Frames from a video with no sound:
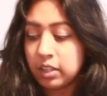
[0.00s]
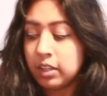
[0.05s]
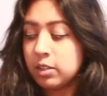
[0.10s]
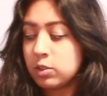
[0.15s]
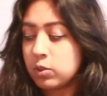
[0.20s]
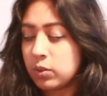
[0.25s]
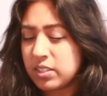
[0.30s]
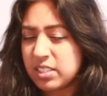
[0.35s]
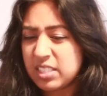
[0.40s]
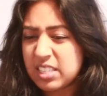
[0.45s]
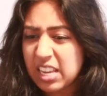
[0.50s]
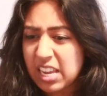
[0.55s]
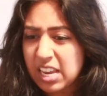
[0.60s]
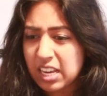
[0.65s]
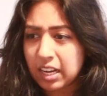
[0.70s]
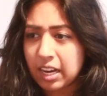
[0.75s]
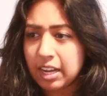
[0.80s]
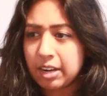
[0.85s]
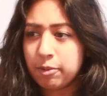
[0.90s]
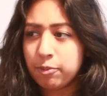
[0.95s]
So C
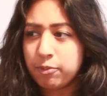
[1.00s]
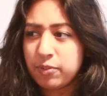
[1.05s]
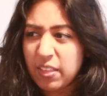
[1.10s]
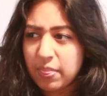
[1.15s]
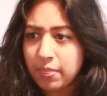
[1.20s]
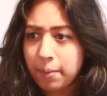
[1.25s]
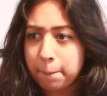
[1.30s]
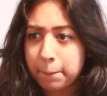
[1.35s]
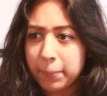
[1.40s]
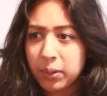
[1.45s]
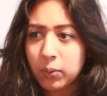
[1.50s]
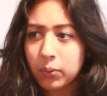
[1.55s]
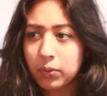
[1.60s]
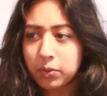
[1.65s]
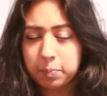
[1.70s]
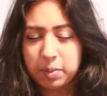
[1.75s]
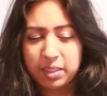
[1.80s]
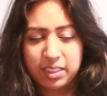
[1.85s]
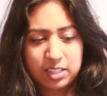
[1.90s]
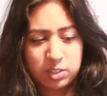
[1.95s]
kind of fit them
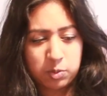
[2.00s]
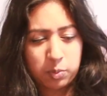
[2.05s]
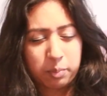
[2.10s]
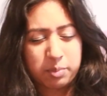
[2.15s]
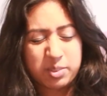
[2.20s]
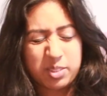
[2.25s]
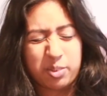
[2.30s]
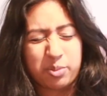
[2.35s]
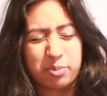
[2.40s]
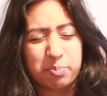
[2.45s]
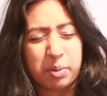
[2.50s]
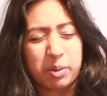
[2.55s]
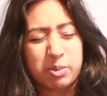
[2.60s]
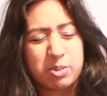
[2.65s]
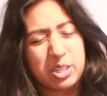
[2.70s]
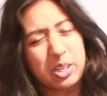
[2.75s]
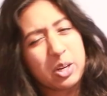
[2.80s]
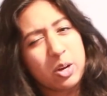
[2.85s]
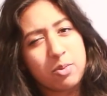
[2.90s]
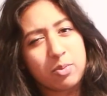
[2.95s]
both, but this one was often
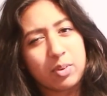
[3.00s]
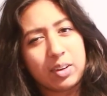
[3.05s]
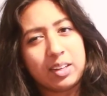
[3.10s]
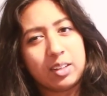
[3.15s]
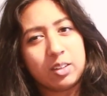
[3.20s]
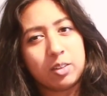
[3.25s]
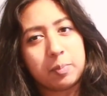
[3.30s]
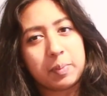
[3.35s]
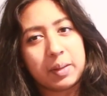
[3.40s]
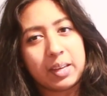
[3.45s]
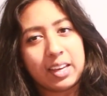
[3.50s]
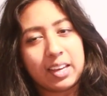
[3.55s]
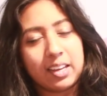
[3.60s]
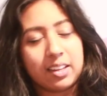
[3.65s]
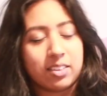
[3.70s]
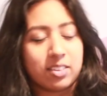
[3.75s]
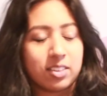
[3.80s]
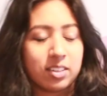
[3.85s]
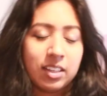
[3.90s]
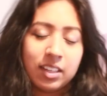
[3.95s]
bulging over a little bit,
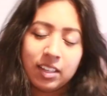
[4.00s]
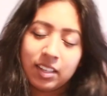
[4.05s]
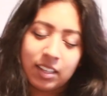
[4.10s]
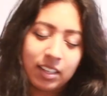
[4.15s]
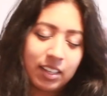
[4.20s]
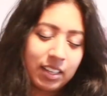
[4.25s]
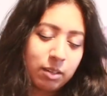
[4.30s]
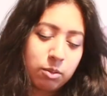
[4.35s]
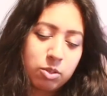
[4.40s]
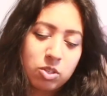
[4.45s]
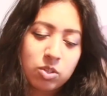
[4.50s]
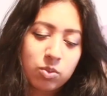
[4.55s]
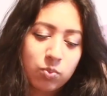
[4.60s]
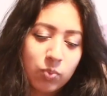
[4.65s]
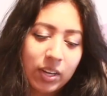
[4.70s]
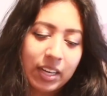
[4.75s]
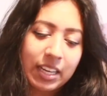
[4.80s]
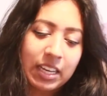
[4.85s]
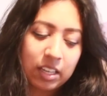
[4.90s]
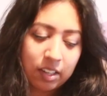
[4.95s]
and it was just
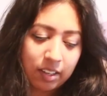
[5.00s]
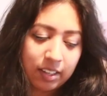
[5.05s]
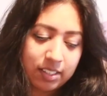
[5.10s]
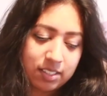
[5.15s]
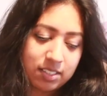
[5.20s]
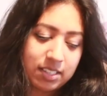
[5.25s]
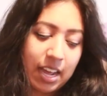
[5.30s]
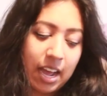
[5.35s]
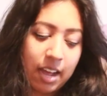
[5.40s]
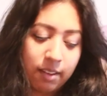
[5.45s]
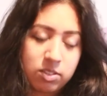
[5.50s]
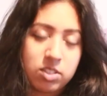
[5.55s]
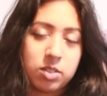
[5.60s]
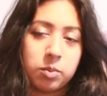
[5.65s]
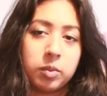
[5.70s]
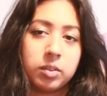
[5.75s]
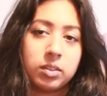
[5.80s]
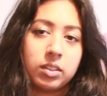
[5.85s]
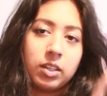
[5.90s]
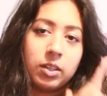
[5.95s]
really nice to have
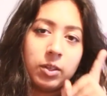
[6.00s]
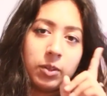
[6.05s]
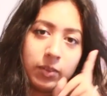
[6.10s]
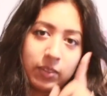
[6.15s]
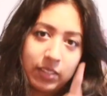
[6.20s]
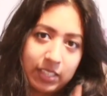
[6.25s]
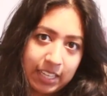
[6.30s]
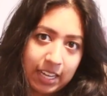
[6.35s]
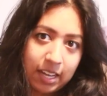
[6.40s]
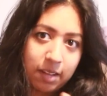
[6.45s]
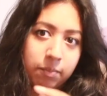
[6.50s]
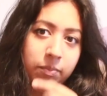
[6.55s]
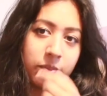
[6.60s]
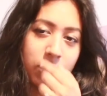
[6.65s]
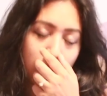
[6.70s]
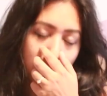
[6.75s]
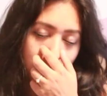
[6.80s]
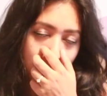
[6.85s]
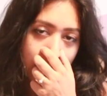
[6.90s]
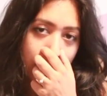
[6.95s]
someone go, yeah,
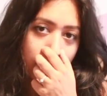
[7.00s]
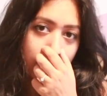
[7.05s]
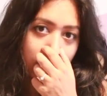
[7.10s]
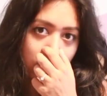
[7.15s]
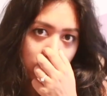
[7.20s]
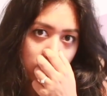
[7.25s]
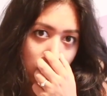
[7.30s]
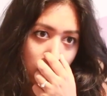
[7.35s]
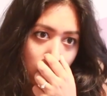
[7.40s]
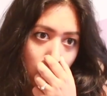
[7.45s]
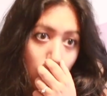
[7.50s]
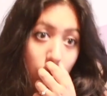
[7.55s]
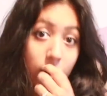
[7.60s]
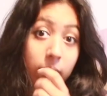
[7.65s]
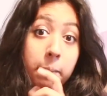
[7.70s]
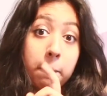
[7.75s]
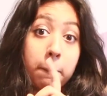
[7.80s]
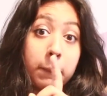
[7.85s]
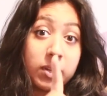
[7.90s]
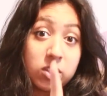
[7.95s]
you're wearing the wrong
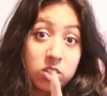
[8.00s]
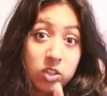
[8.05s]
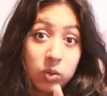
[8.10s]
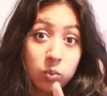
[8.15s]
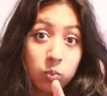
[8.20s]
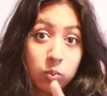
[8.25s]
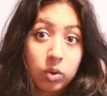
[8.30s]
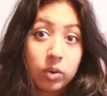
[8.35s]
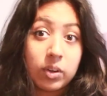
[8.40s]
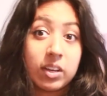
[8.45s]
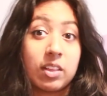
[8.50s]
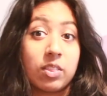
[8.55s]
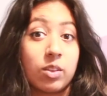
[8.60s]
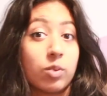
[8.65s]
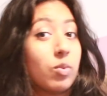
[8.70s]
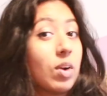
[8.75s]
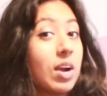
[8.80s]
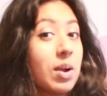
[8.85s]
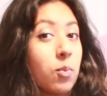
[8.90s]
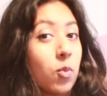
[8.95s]
one, but don't worry, the
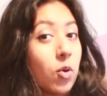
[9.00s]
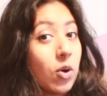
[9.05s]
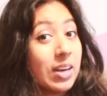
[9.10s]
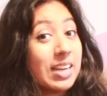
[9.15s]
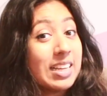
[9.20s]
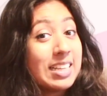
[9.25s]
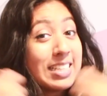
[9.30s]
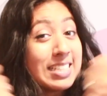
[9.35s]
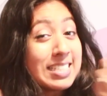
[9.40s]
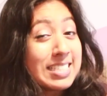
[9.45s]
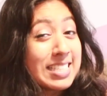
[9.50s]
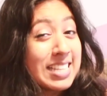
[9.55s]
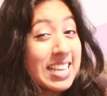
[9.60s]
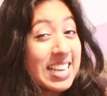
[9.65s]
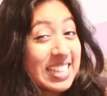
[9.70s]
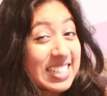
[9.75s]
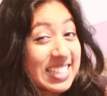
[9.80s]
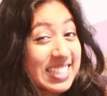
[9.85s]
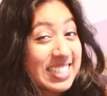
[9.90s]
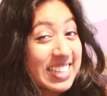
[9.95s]
right one is
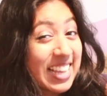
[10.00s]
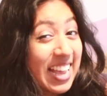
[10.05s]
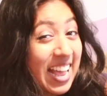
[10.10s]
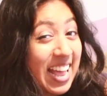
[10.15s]
this.